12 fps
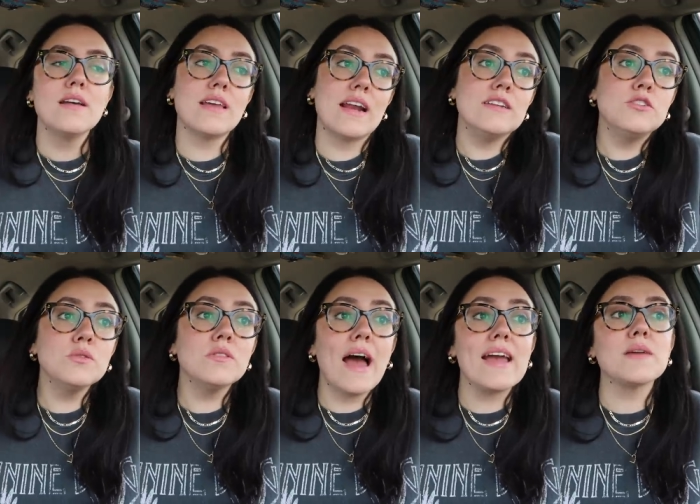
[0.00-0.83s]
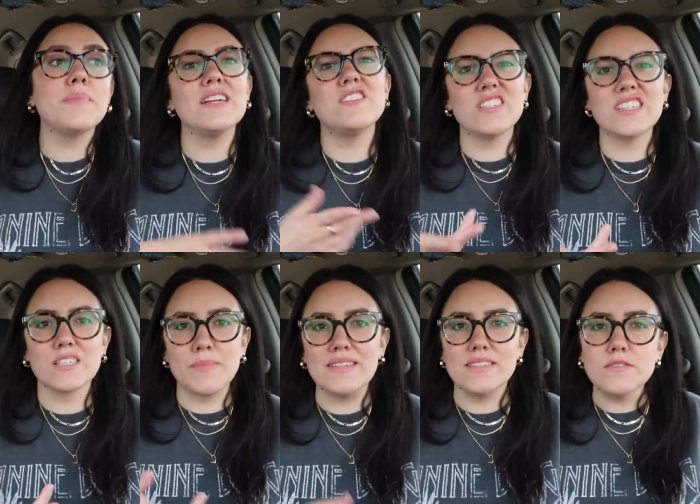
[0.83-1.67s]
that I do like, but it's just
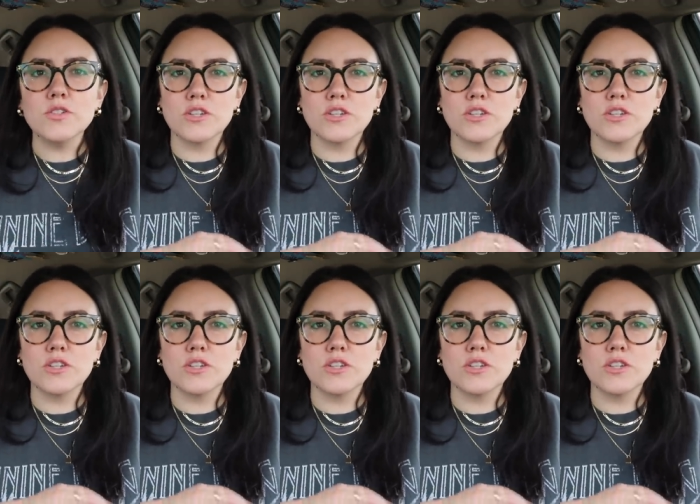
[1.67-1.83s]
expensive.